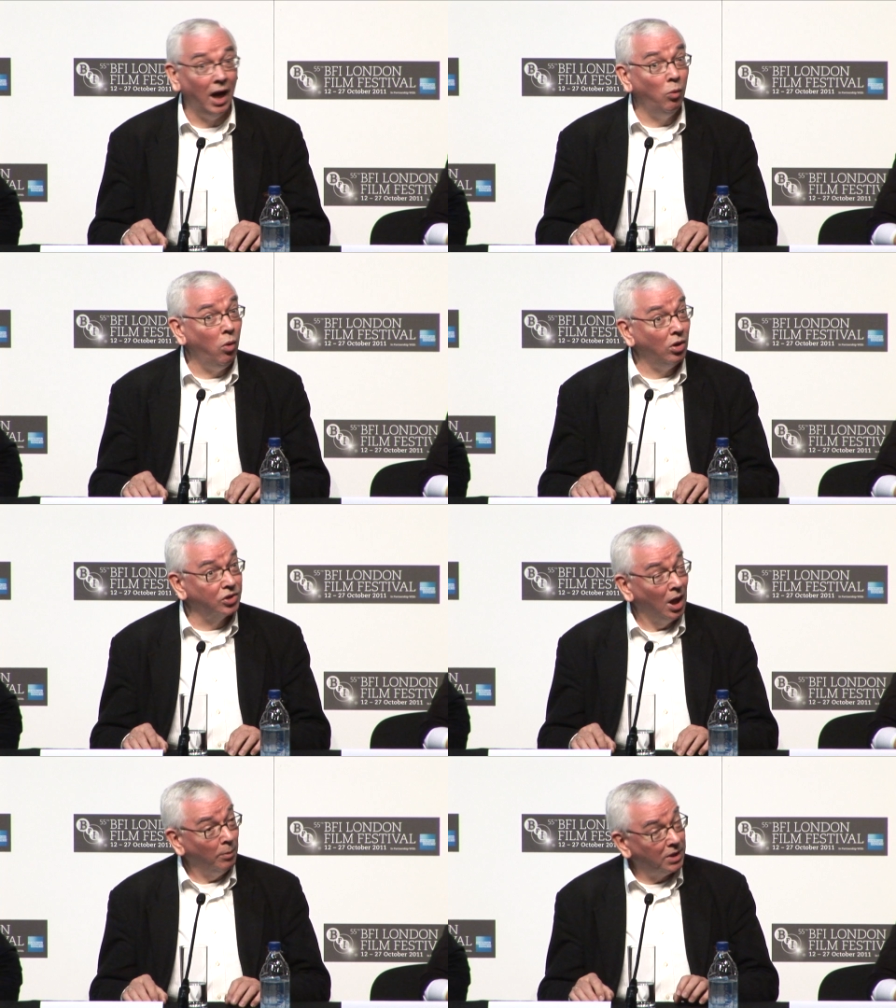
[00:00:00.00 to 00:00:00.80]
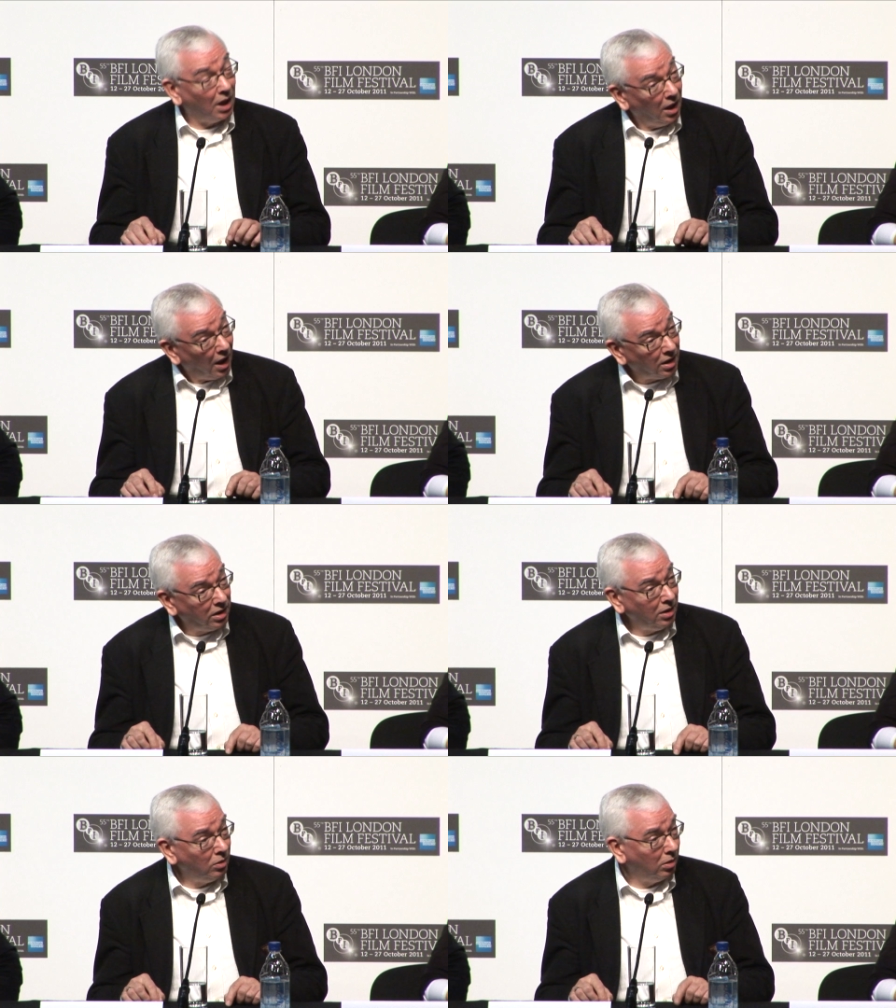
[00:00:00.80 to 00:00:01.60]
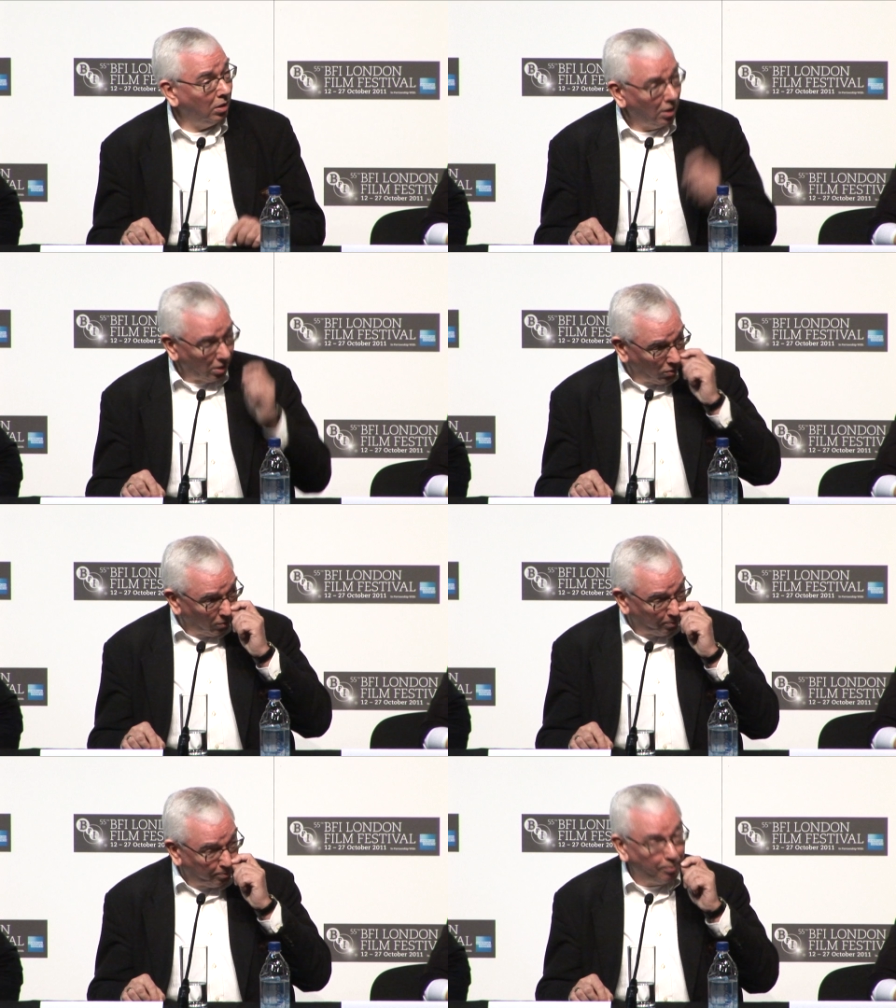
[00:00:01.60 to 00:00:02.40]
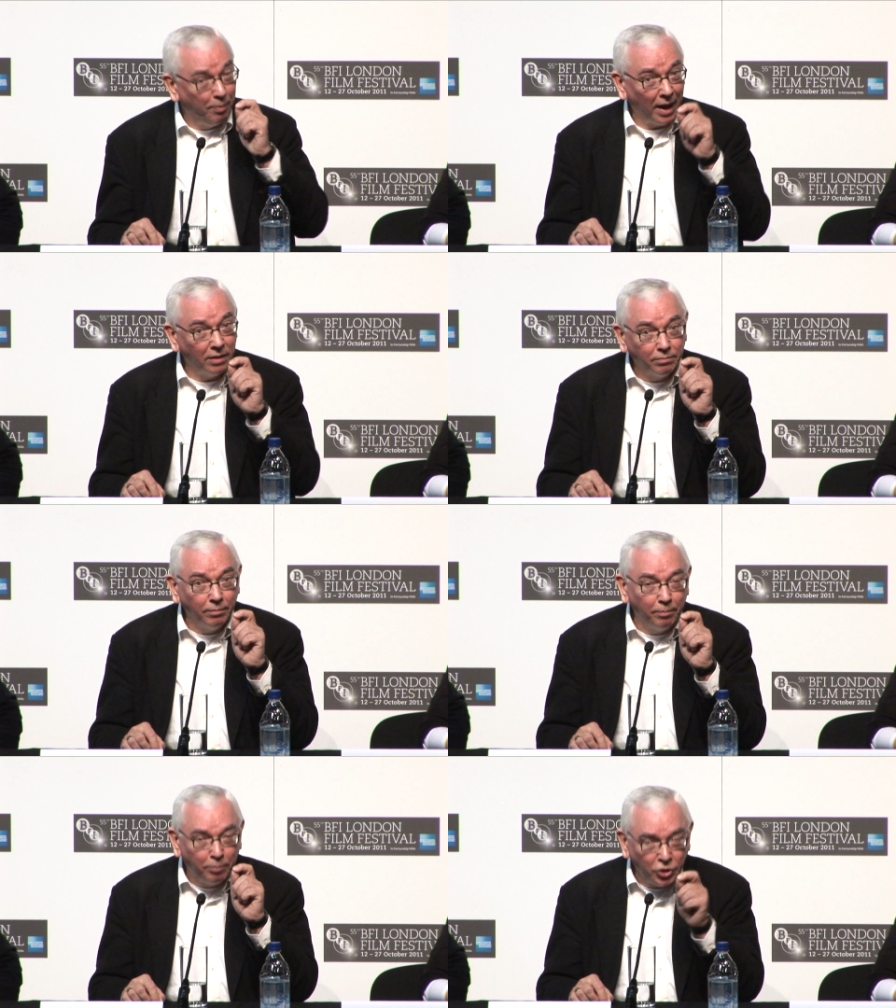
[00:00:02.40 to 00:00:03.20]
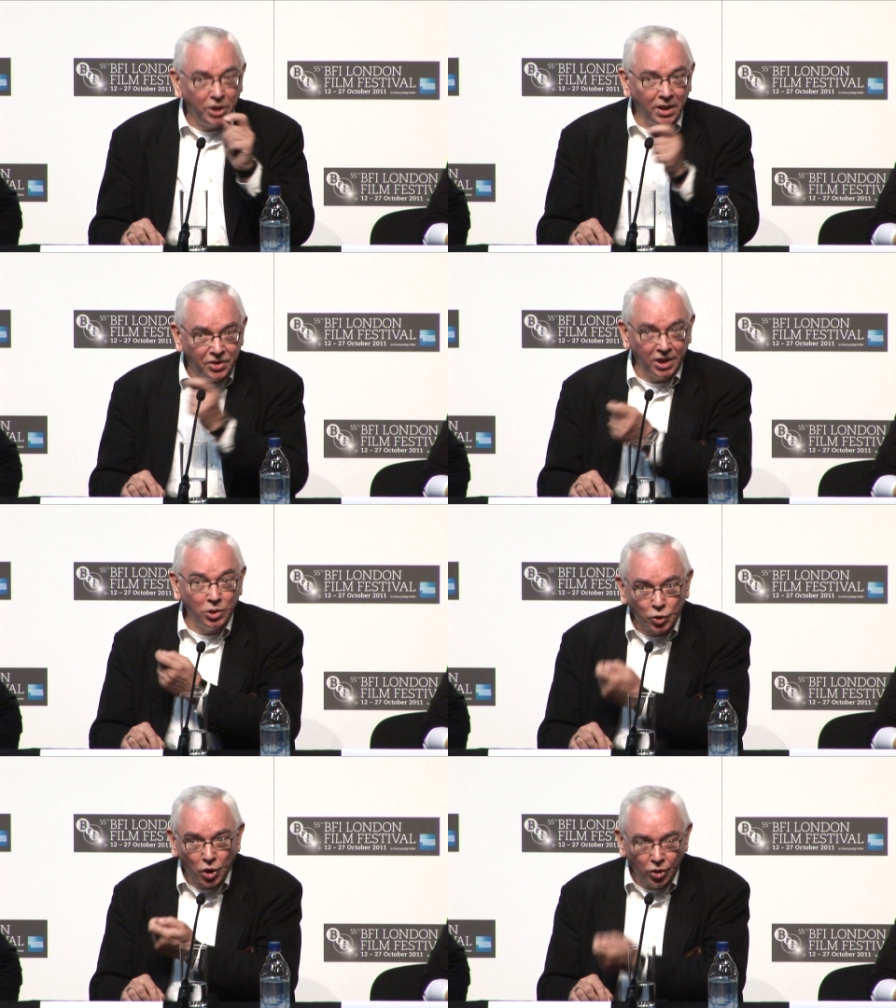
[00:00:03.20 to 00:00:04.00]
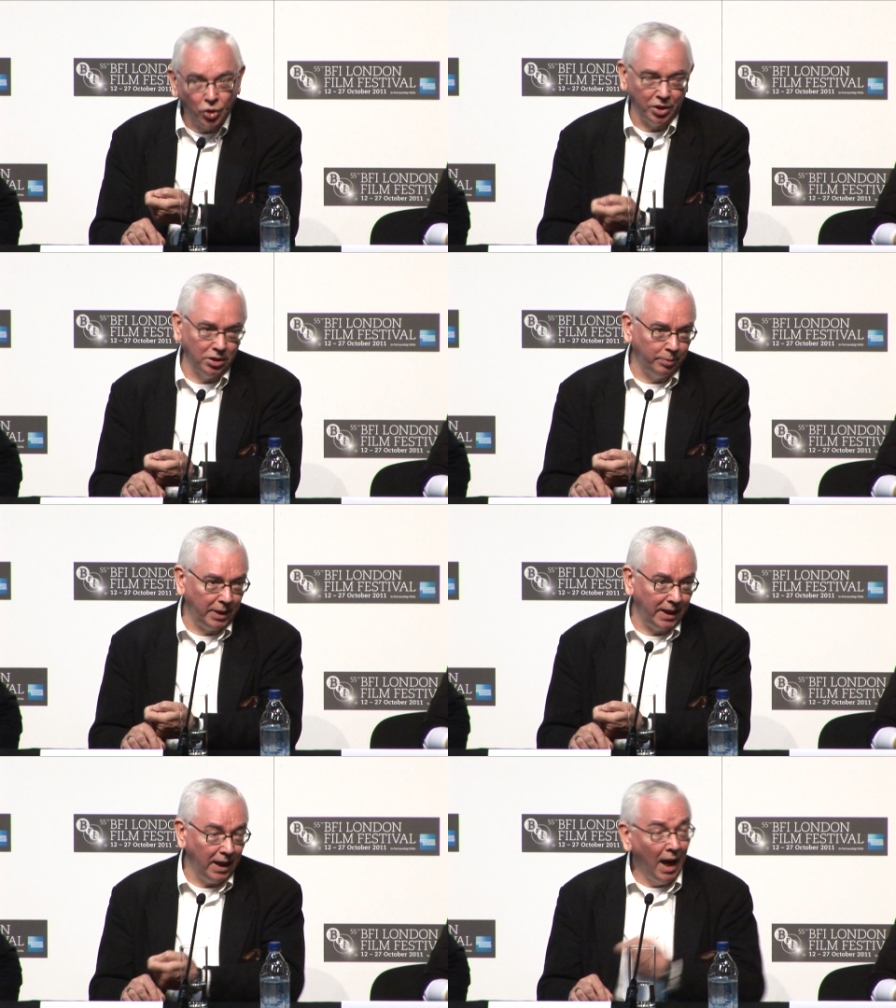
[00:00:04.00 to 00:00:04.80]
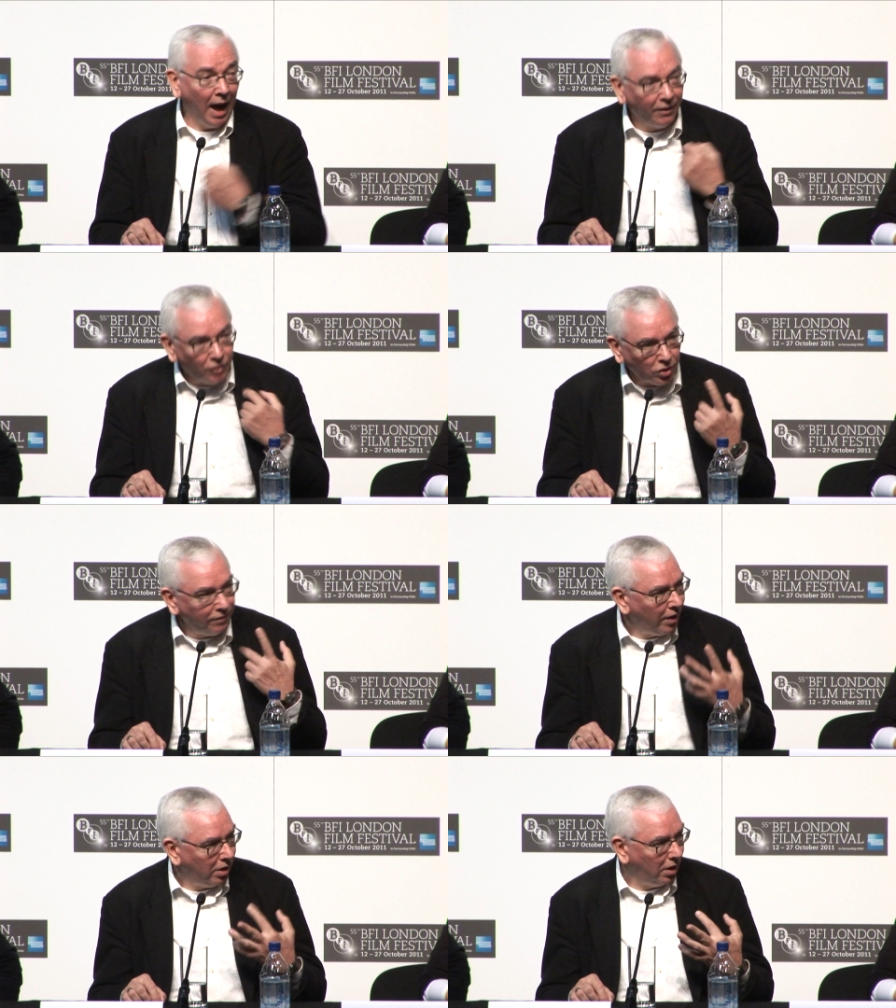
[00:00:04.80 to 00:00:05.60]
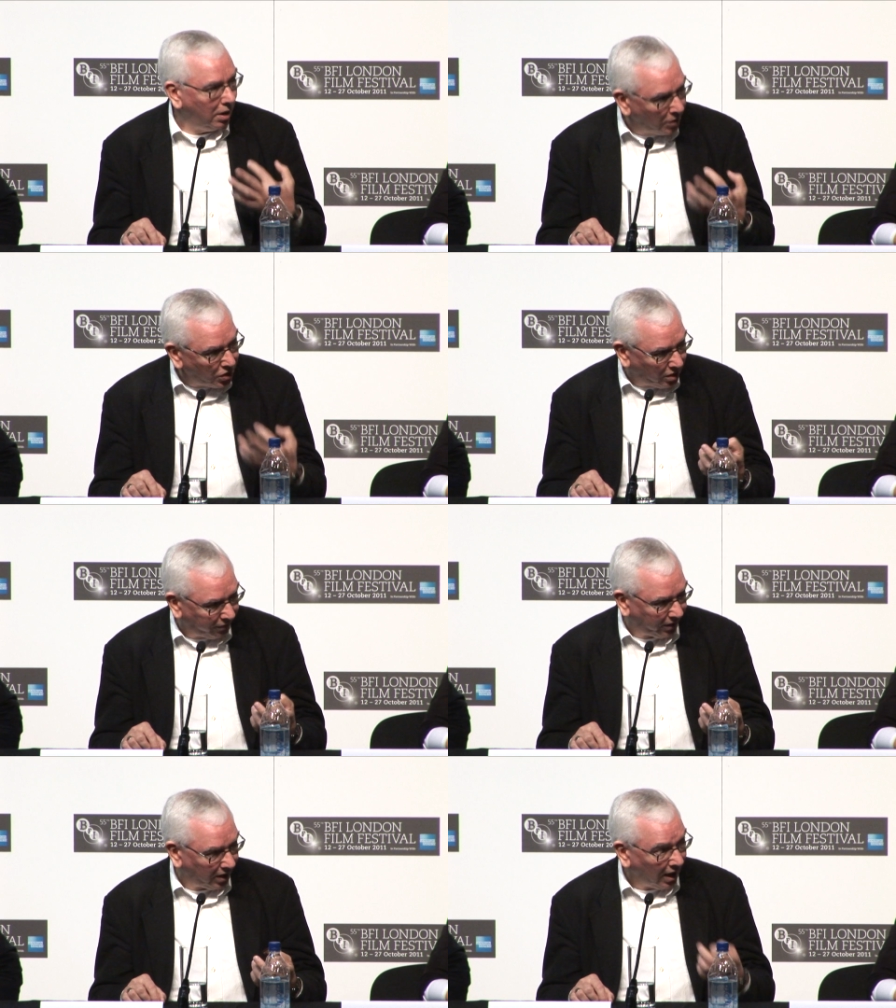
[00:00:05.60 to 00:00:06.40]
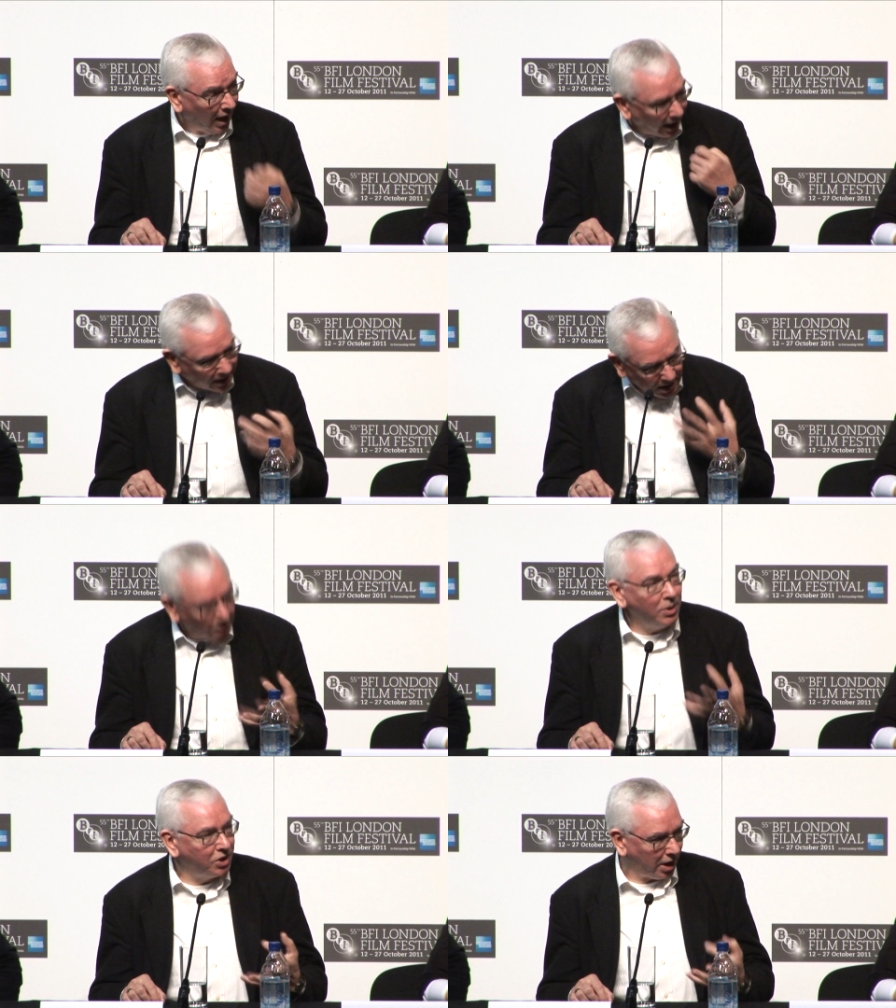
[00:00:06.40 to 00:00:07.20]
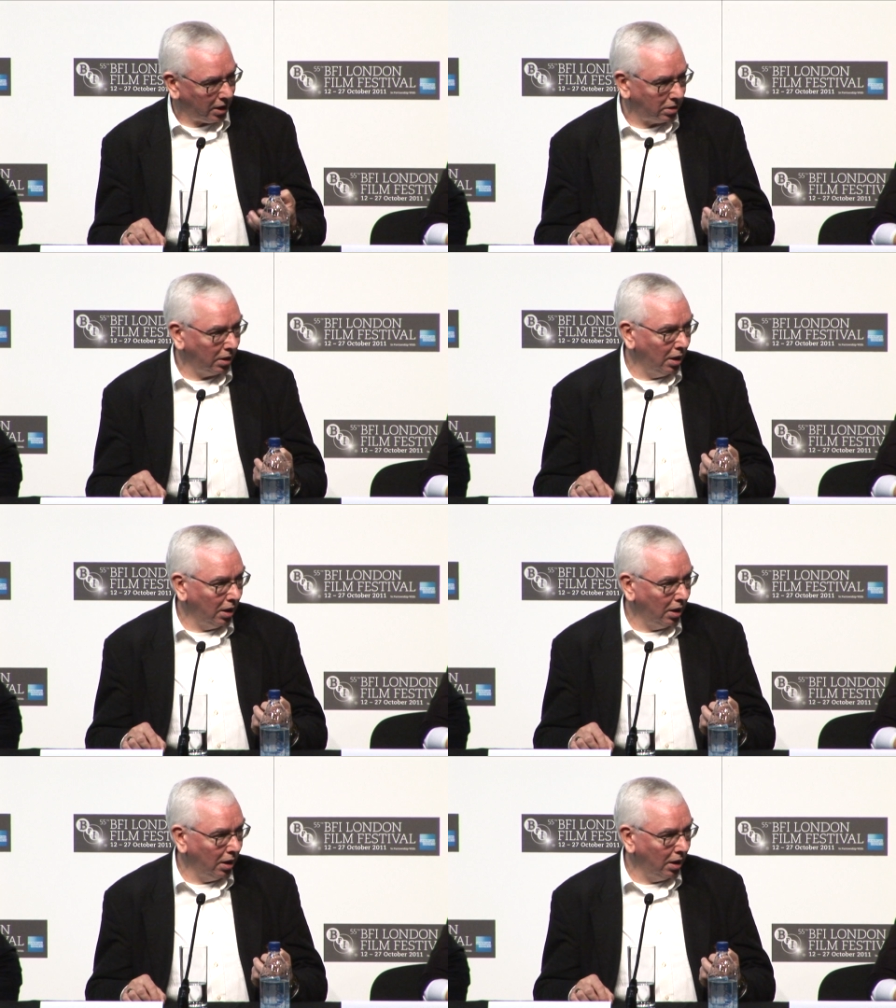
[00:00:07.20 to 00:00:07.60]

I was. But I think by putting in scenes which are not in the play, I've got a very imitative ear. I can imitate